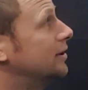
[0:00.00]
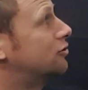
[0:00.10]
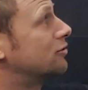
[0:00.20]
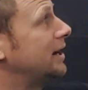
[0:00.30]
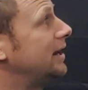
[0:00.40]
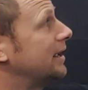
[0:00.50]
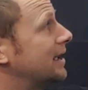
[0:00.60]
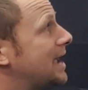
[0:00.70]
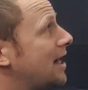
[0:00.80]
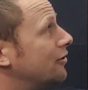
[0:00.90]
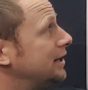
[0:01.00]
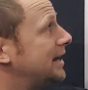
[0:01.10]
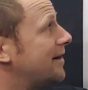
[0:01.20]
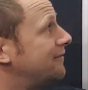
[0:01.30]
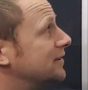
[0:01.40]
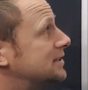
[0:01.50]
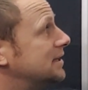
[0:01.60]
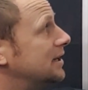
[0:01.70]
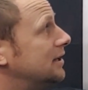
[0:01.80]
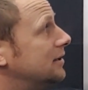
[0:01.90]
creating a calorie
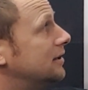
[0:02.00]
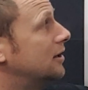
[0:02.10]
deficit